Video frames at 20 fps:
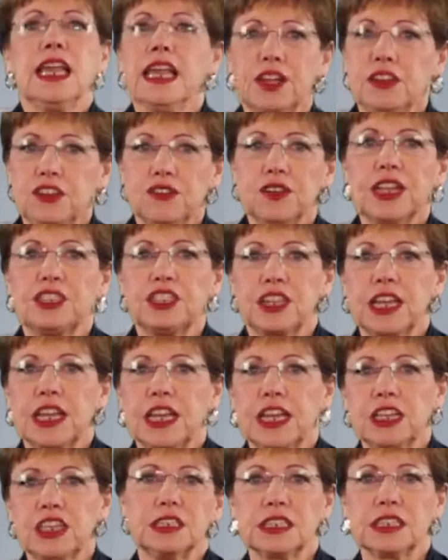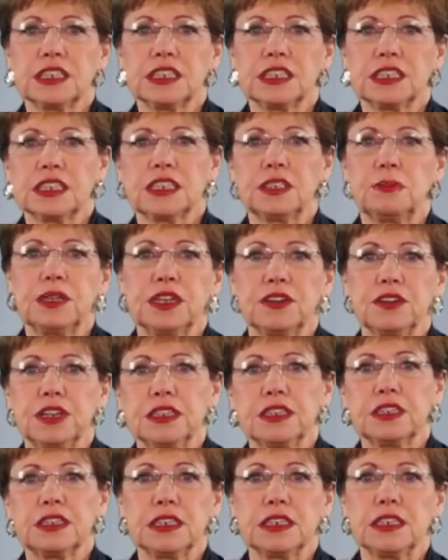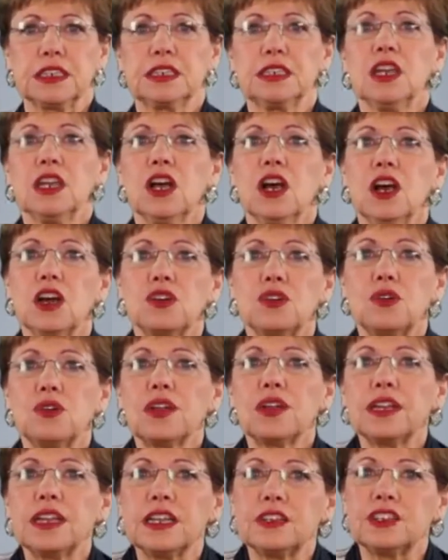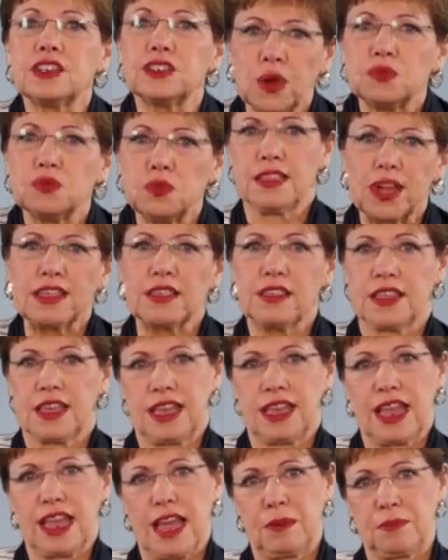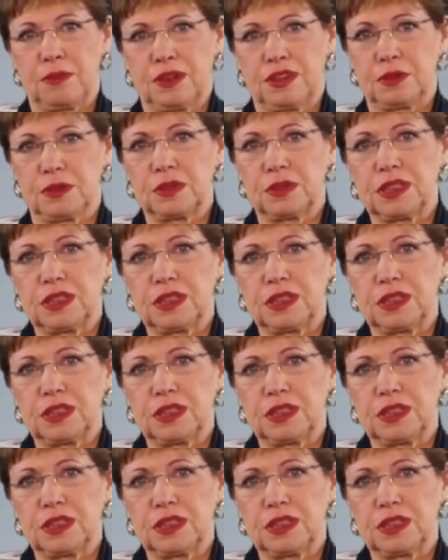and your educational experiences according to when they happened,